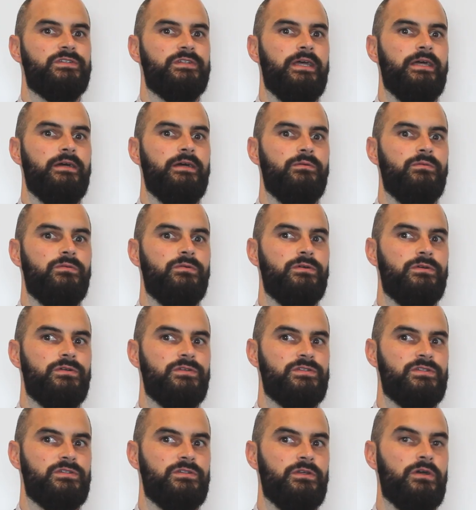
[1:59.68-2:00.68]
There
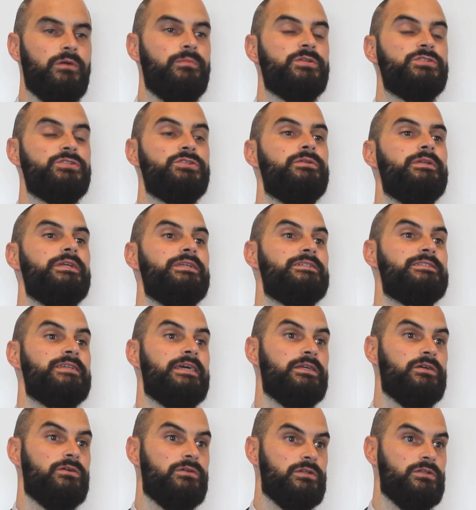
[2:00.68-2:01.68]
was the opportunity to
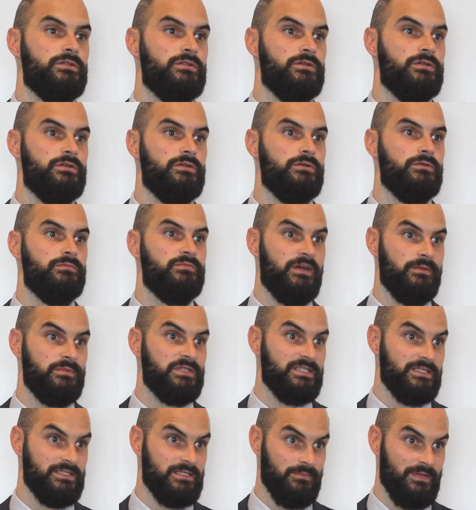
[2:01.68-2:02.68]
take on a new
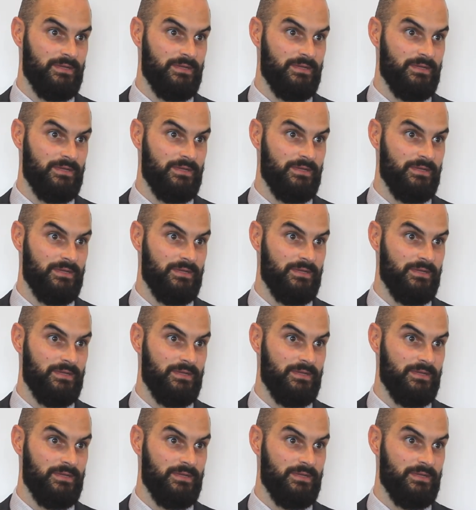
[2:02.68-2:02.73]
premises at